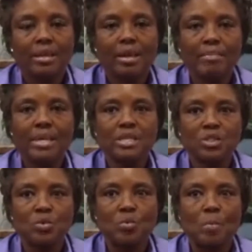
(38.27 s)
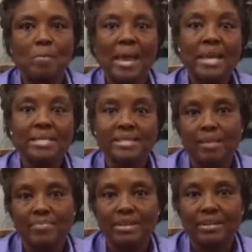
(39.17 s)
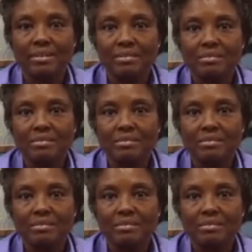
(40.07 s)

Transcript: It means to make something,